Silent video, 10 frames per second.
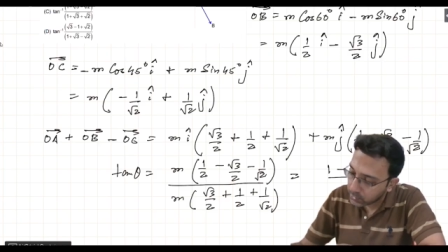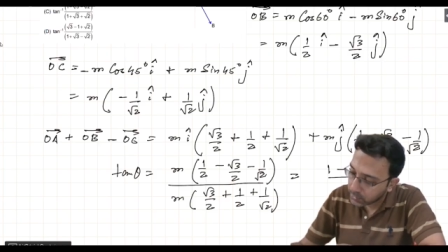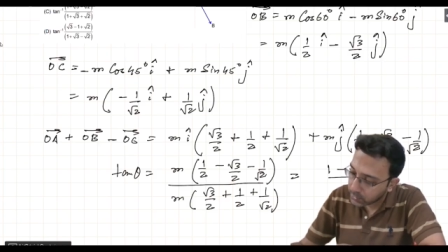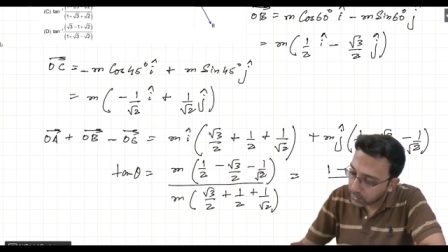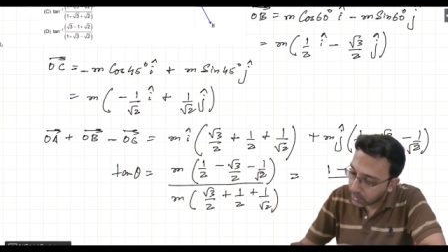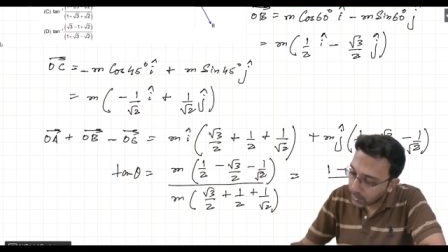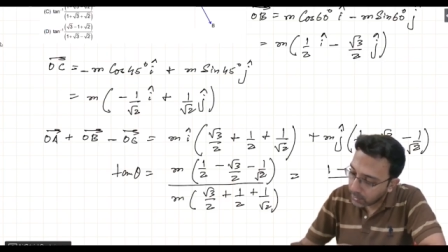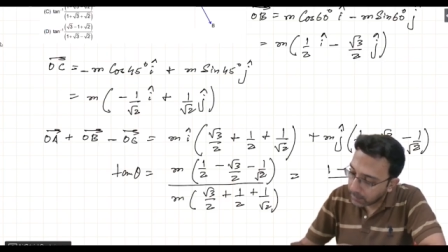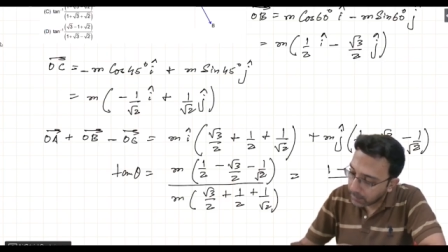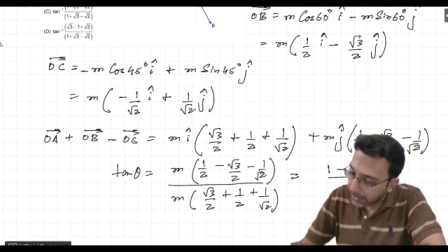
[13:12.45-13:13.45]
So
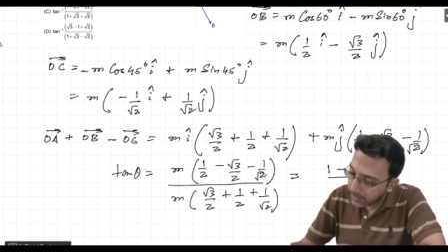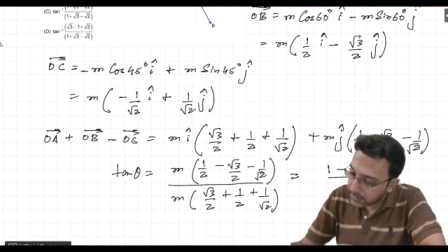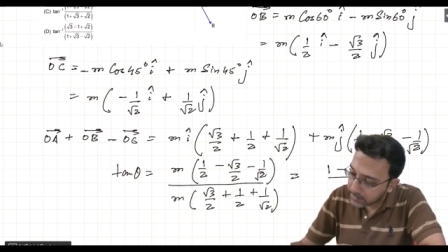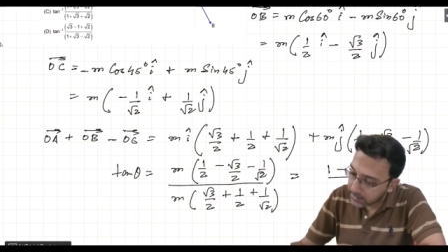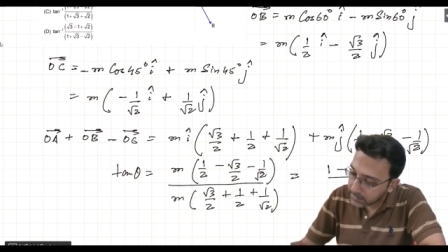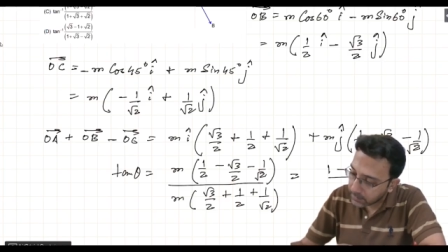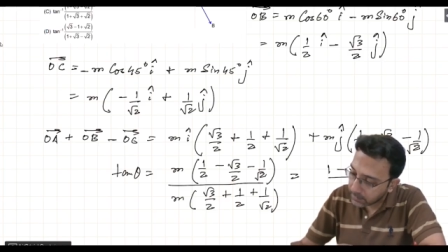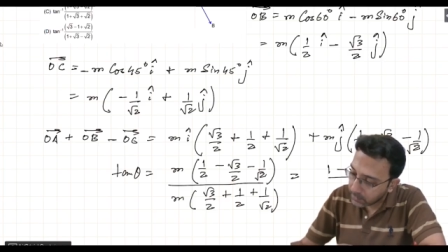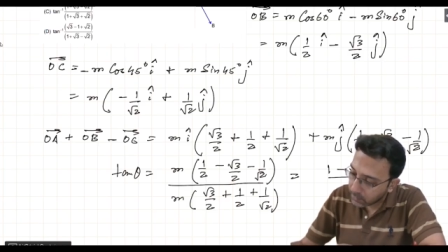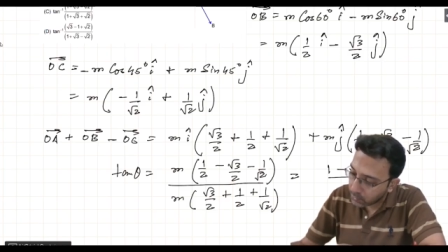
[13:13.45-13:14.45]
minus
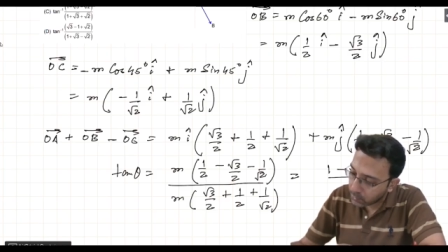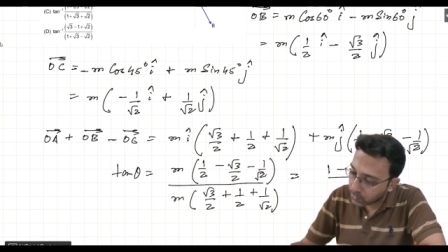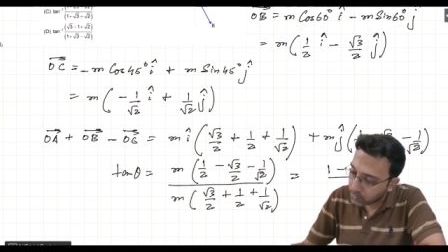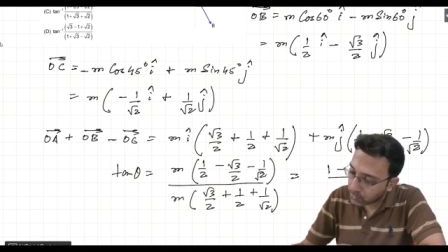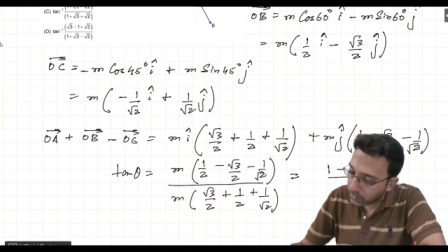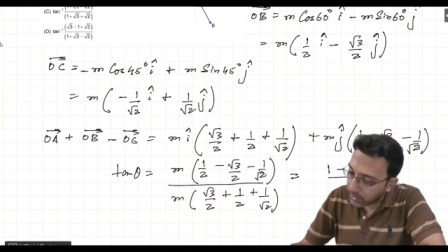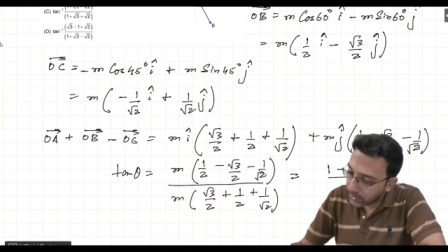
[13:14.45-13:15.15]
root 2